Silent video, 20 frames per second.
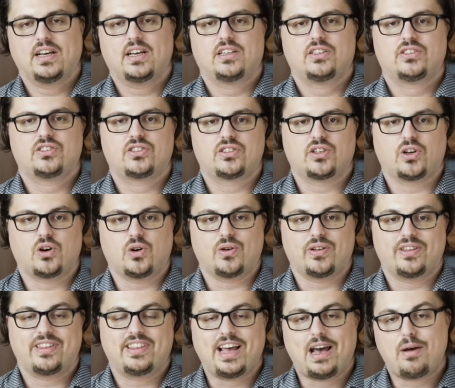
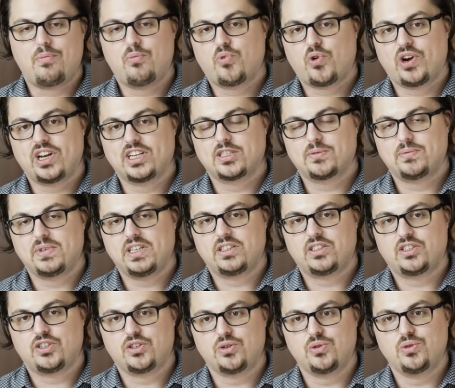So that brings me
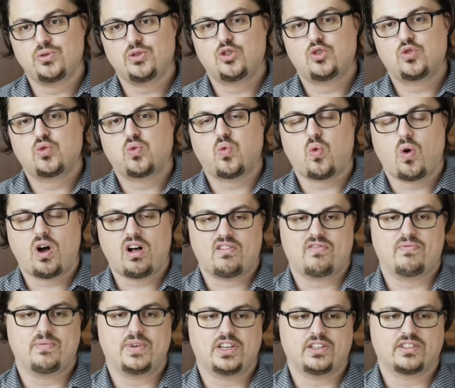to
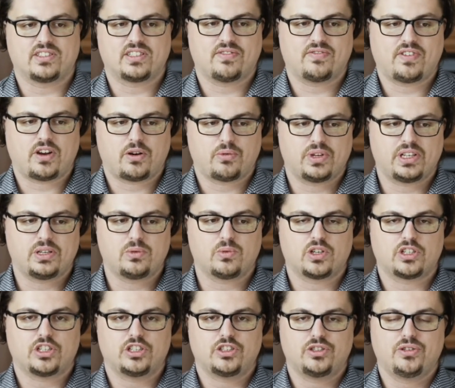12 minutes. If I really
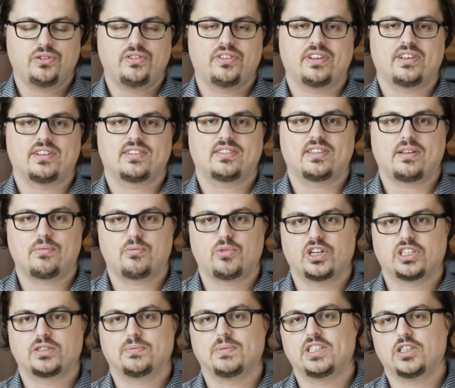want to do this, that
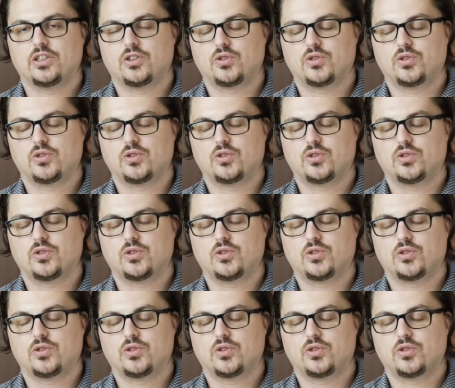brings me to